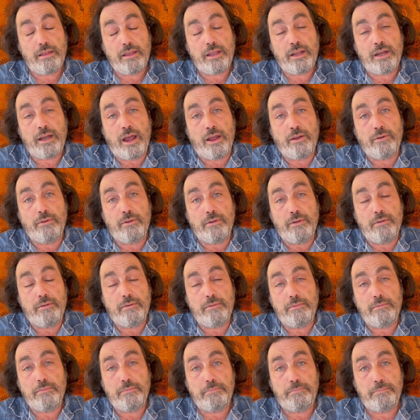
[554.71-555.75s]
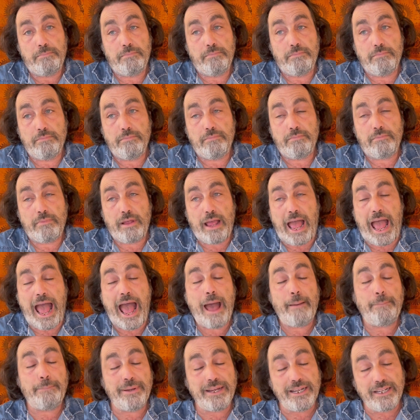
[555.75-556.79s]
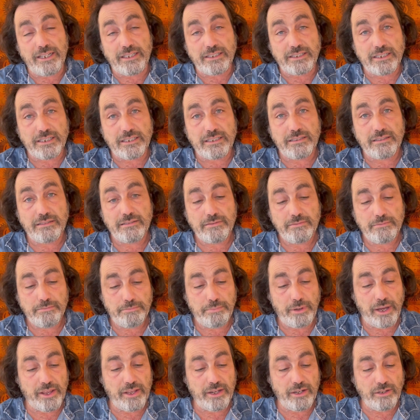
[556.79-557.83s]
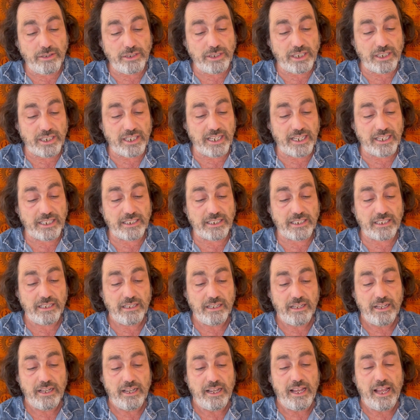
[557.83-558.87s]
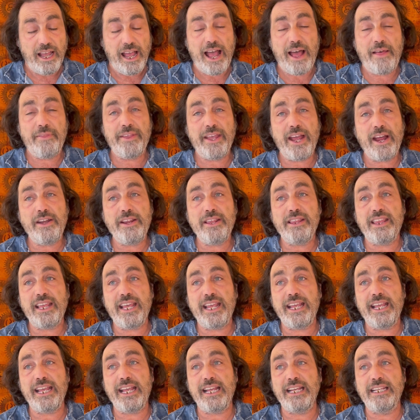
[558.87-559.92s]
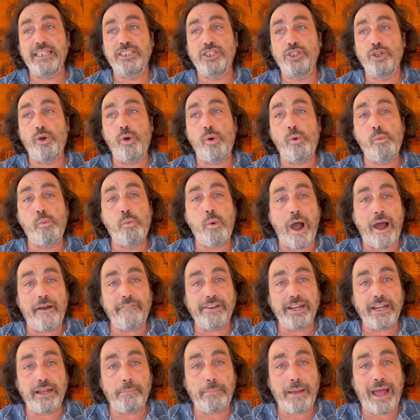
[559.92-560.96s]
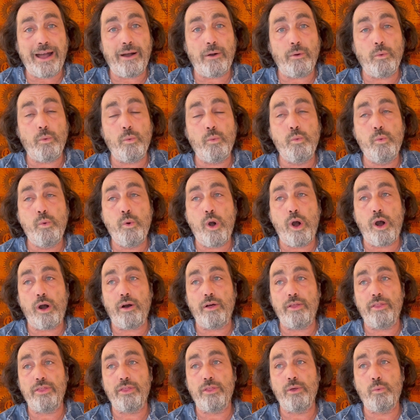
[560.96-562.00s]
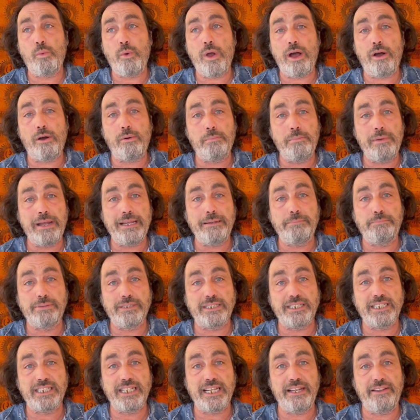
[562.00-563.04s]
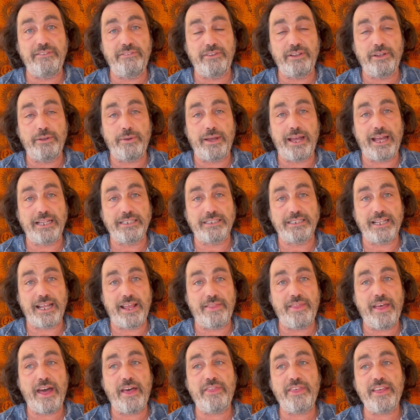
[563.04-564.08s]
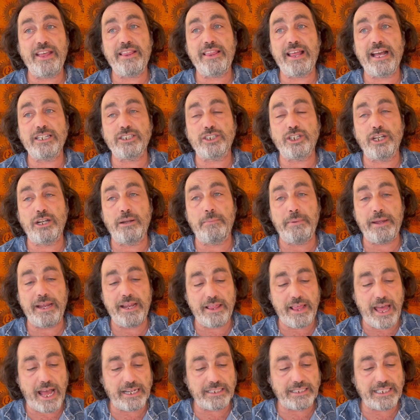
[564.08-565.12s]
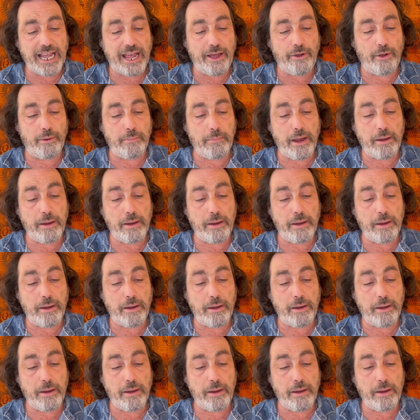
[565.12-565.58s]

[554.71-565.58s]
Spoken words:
you know, happiness by the looks of things. And the only thing is your worry about what the world may perceive you as. And I think that's going to be that tower